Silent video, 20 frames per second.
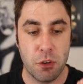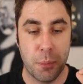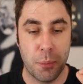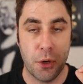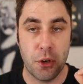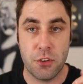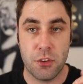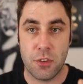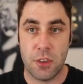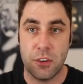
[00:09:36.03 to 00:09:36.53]
is
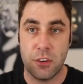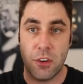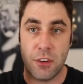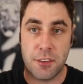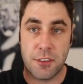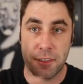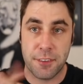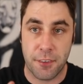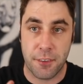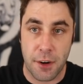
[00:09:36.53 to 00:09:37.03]
because this
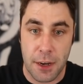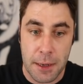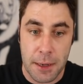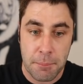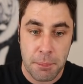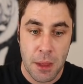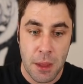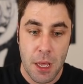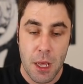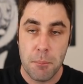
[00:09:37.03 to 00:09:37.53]
is
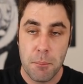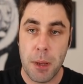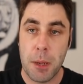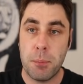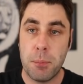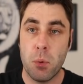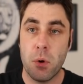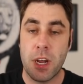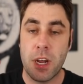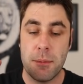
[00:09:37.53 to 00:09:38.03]
free.
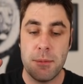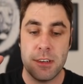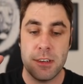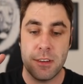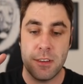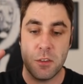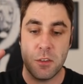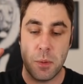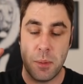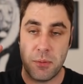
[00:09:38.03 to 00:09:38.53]
People are coming
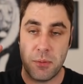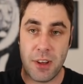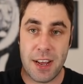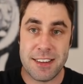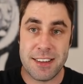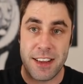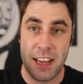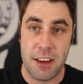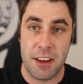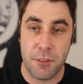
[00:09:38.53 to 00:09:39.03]
to these
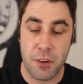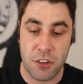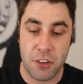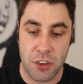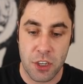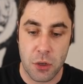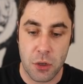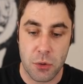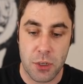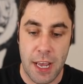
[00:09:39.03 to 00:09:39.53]
websites every
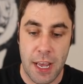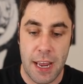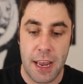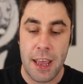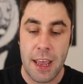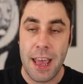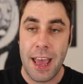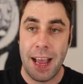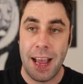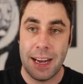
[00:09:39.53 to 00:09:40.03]
single
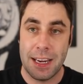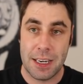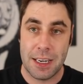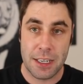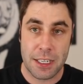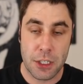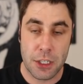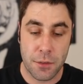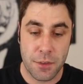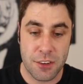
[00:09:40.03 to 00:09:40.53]
day and
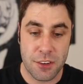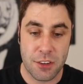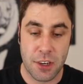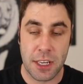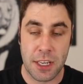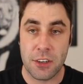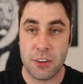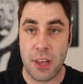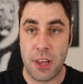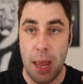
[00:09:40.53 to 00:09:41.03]
clicking on these
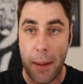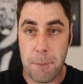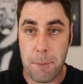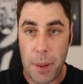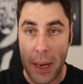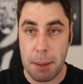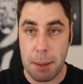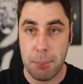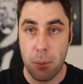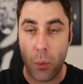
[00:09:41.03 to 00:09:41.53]
links,
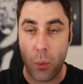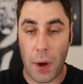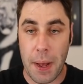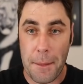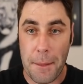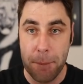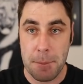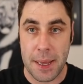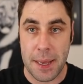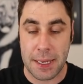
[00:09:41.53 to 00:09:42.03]
and people
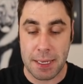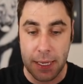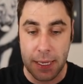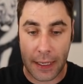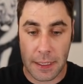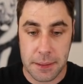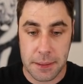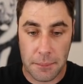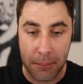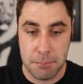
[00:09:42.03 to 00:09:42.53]
are
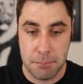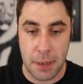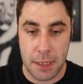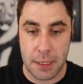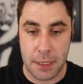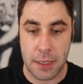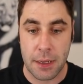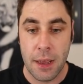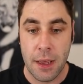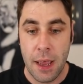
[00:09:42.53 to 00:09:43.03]
making
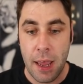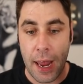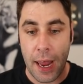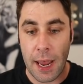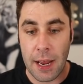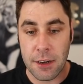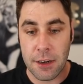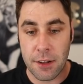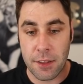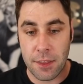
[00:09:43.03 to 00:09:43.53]
money.
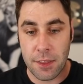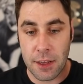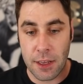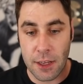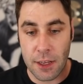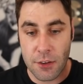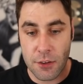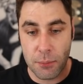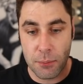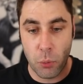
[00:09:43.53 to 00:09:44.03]
And there
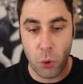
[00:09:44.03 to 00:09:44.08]
is